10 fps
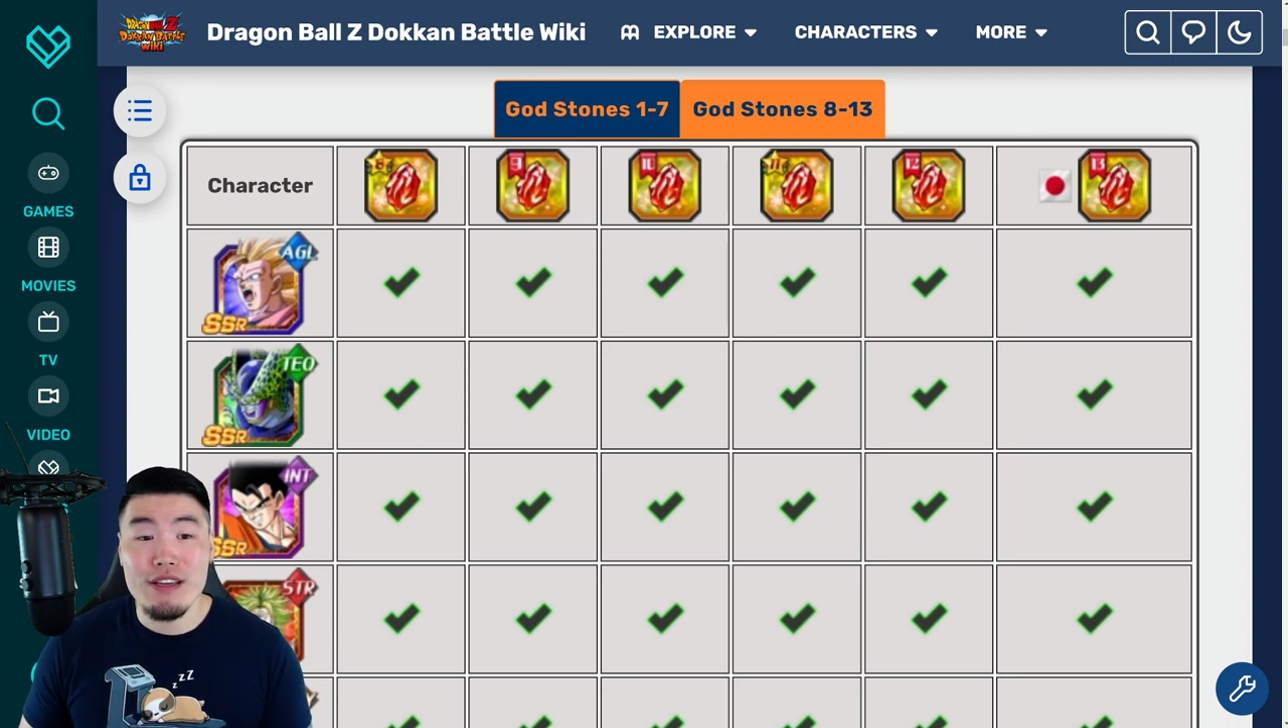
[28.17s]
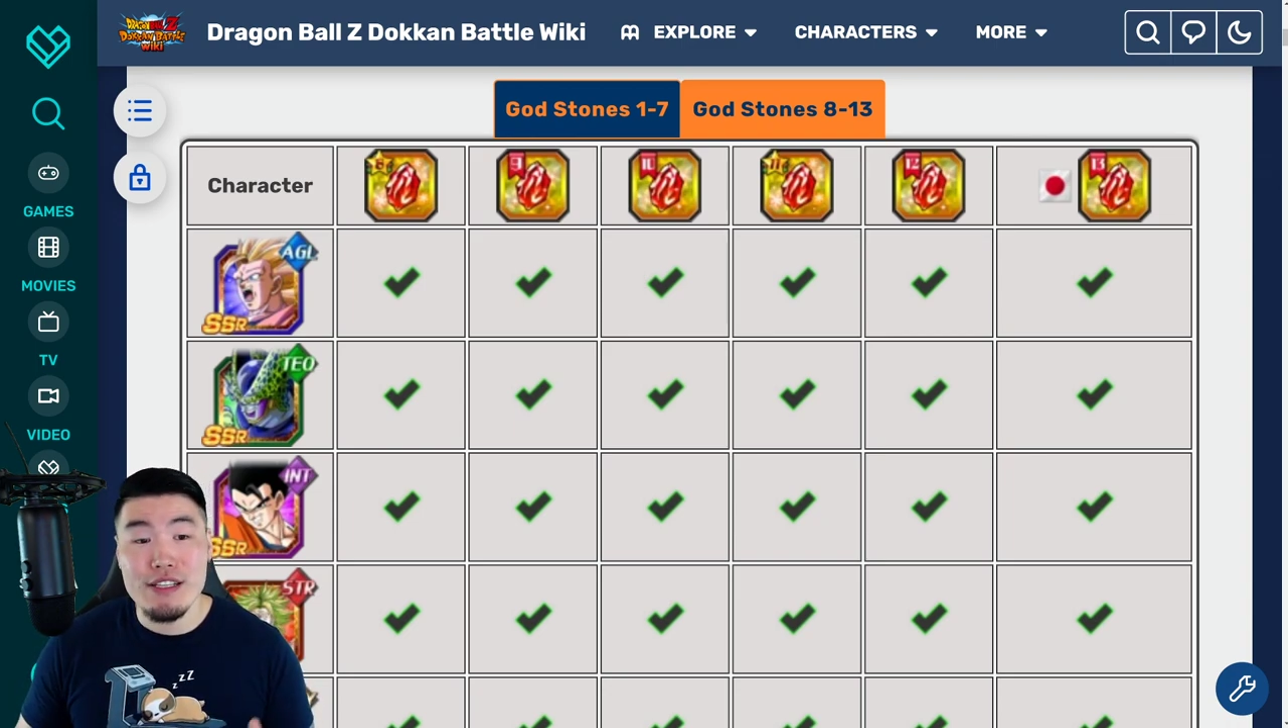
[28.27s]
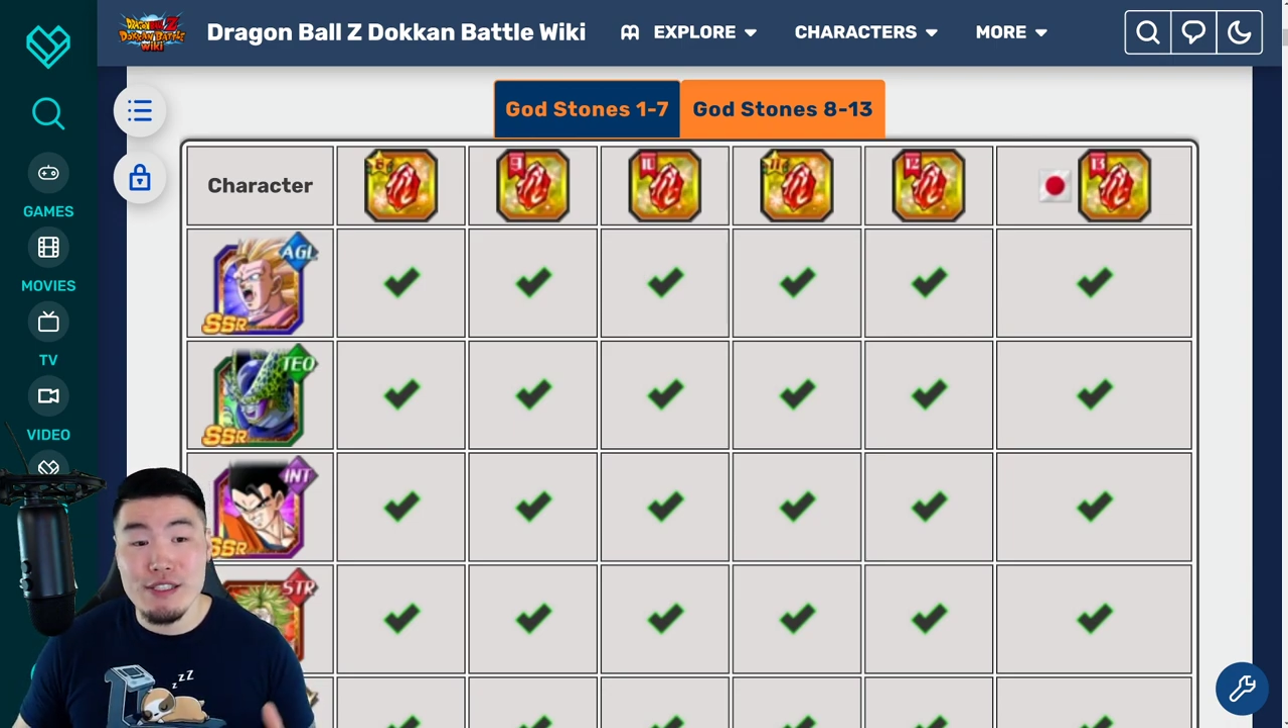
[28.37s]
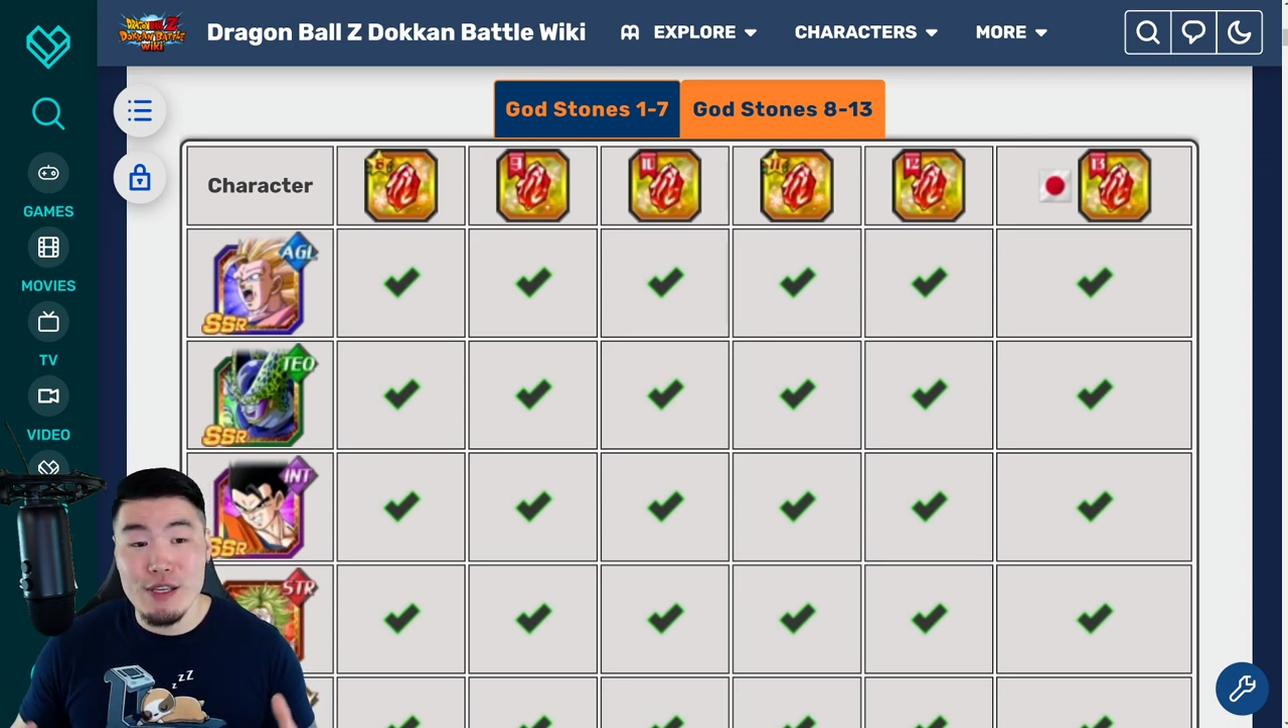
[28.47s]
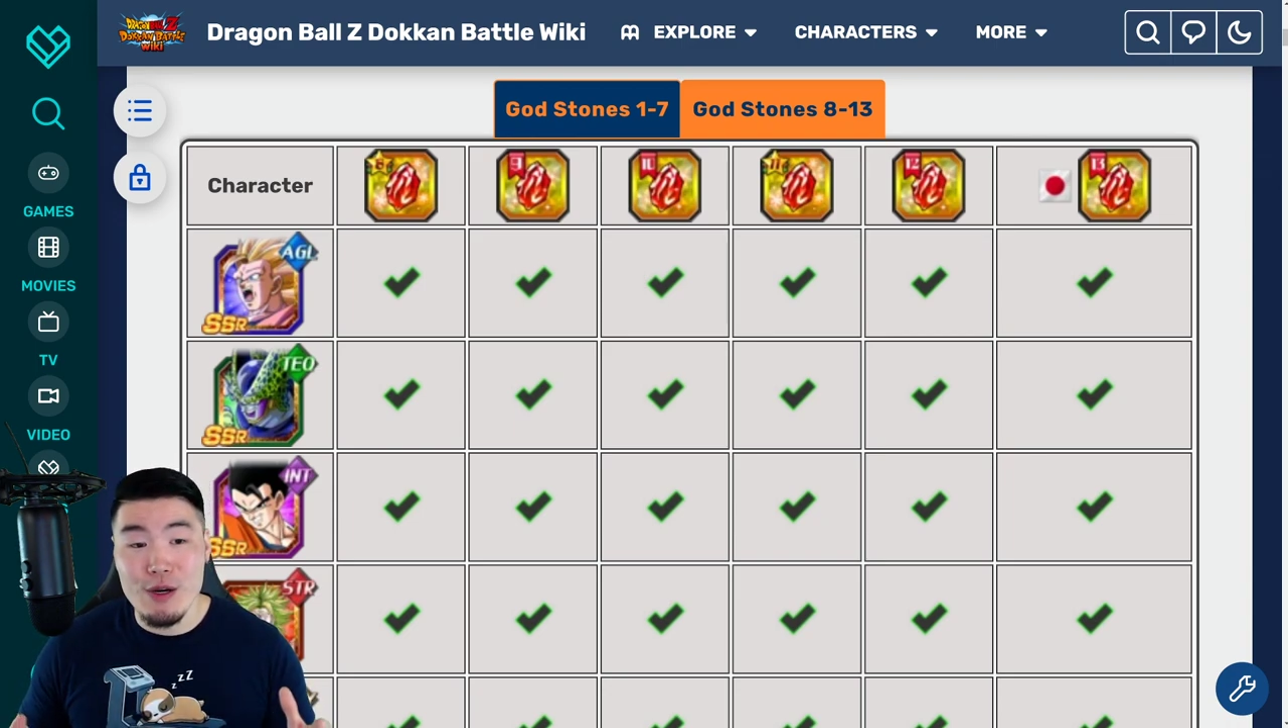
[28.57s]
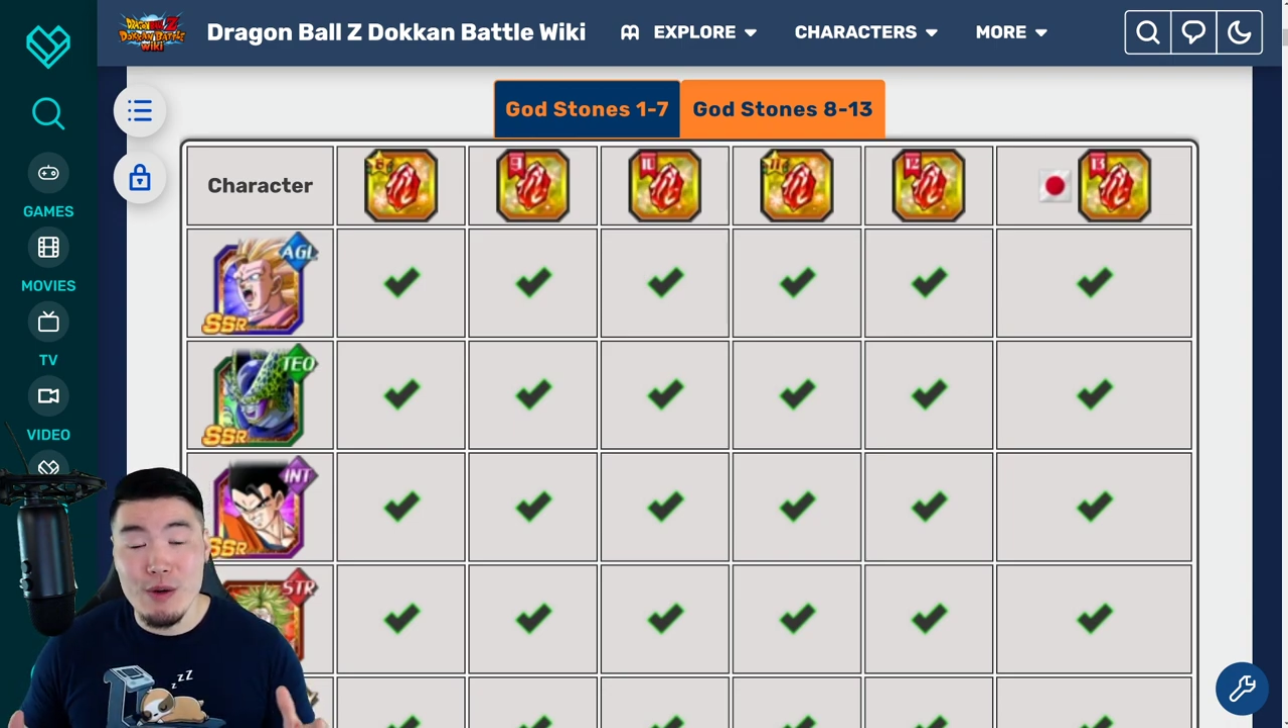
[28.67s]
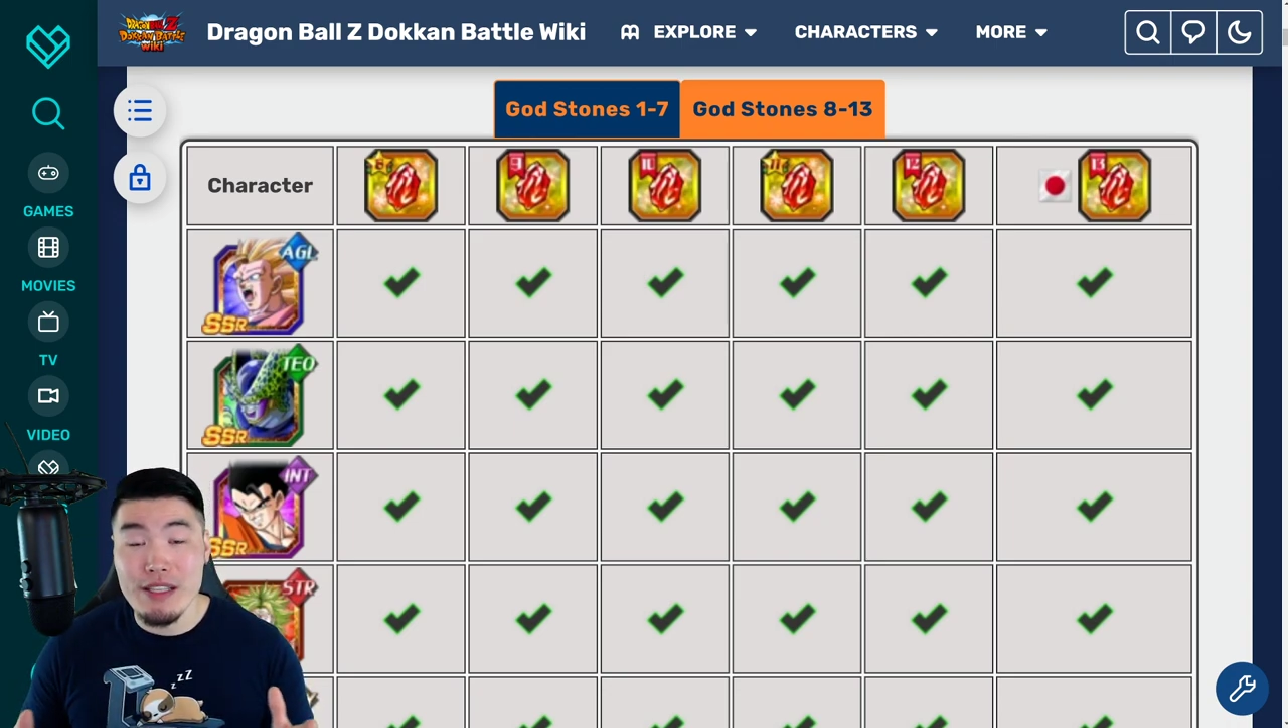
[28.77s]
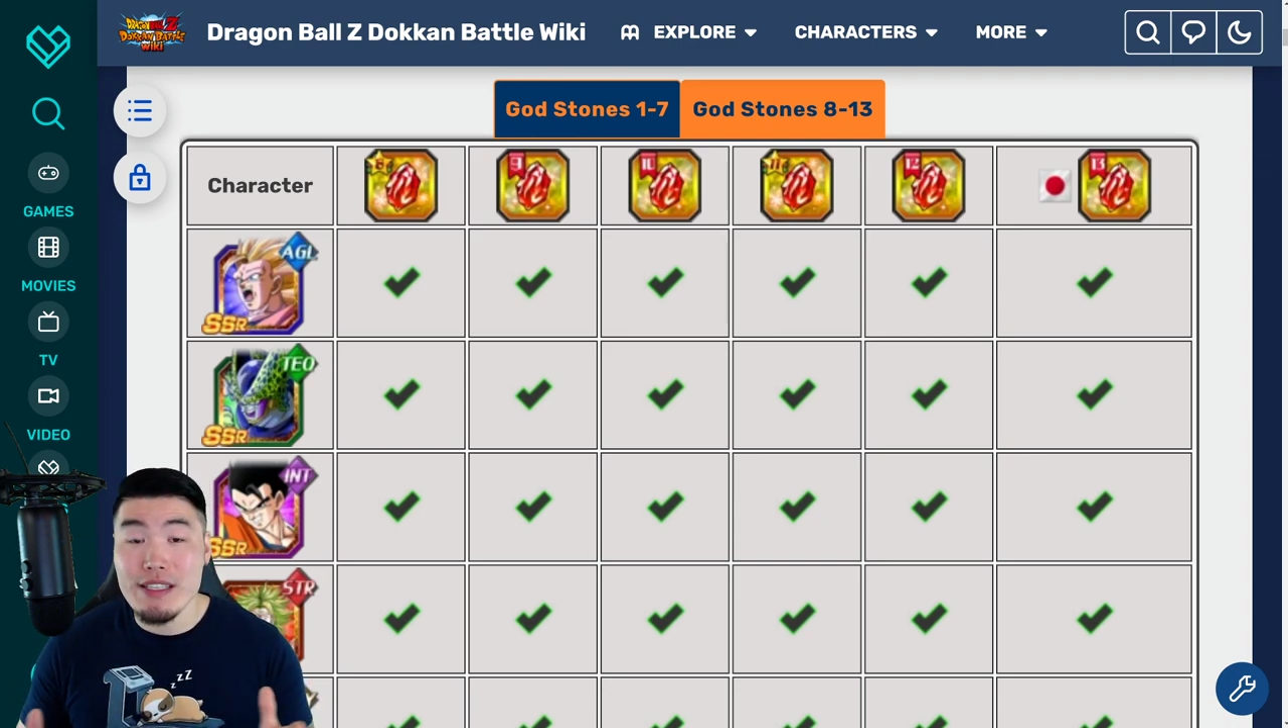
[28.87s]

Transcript: So in